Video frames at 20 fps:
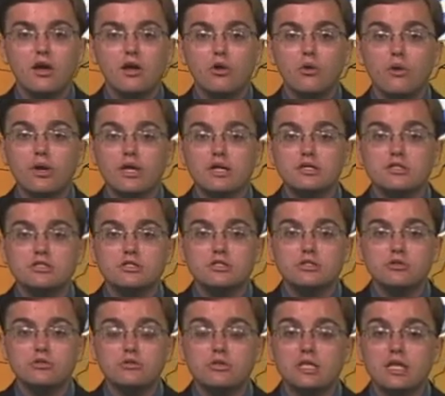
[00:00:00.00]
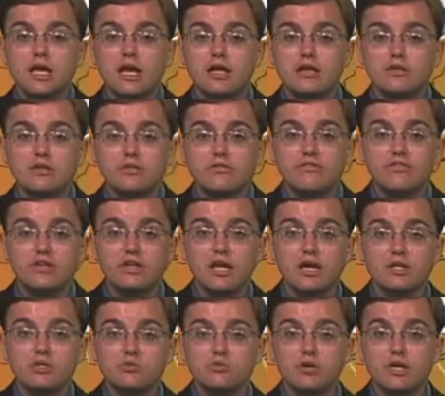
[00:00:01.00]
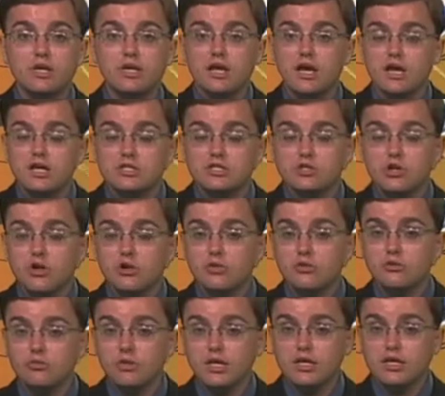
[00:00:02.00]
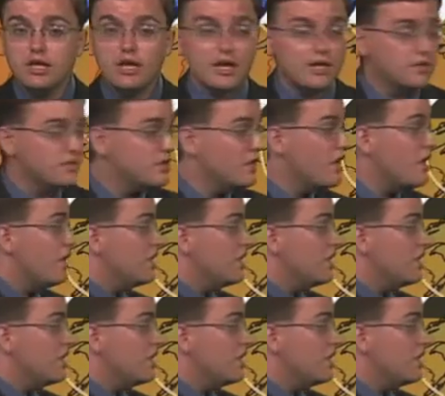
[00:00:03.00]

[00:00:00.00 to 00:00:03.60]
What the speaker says: Going into the end of next week, start of the weekend,